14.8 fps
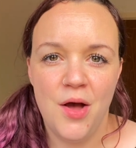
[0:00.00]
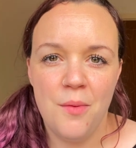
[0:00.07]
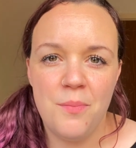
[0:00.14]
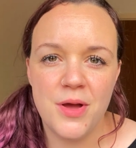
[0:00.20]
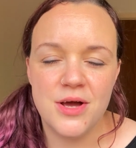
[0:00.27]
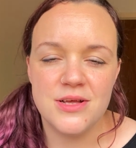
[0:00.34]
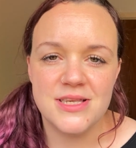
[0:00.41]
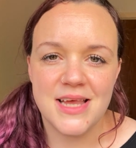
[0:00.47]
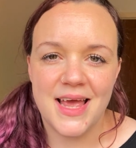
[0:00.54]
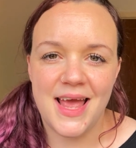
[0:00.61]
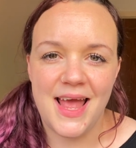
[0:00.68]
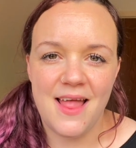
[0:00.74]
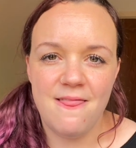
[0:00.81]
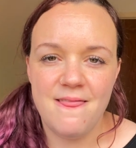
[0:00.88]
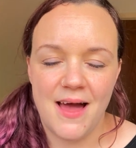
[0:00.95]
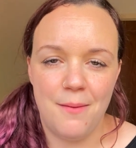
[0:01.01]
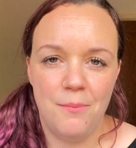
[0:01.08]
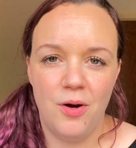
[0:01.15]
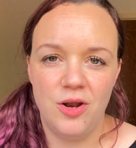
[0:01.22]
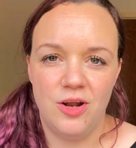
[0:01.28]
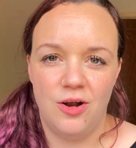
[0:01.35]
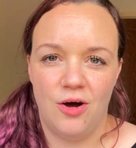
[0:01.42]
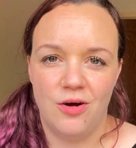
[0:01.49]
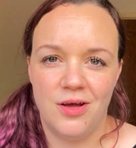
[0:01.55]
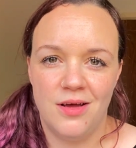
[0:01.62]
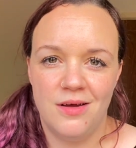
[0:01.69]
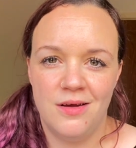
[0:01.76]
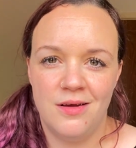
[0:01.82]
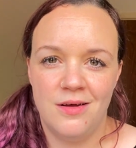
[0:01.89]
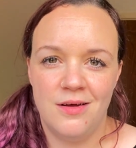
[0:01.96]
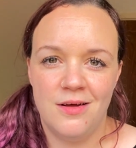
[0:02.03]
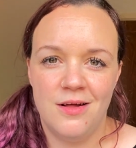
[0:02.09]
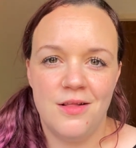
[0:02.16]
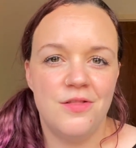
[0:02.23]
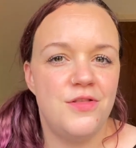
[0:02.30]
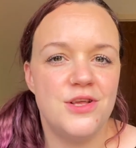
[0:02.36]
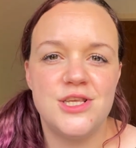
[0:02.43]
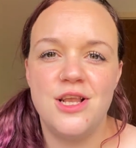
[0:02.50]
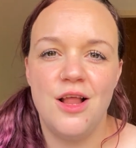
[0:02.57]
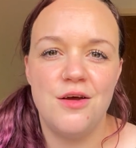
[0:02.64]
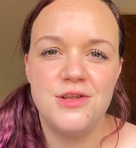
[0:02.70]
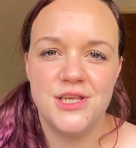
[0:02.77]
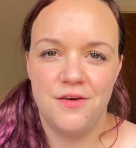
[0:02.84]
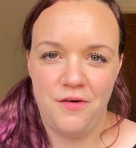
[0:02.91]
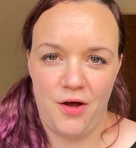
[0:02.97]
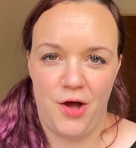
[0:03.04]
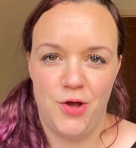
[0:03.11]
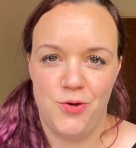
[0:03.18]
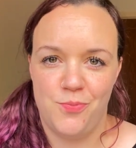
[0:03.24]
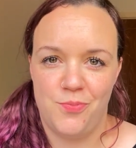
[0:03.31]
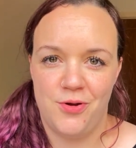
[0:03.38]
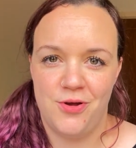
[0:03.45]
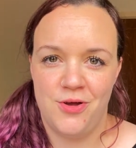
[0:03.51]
Because in that monologue, there's loads of hope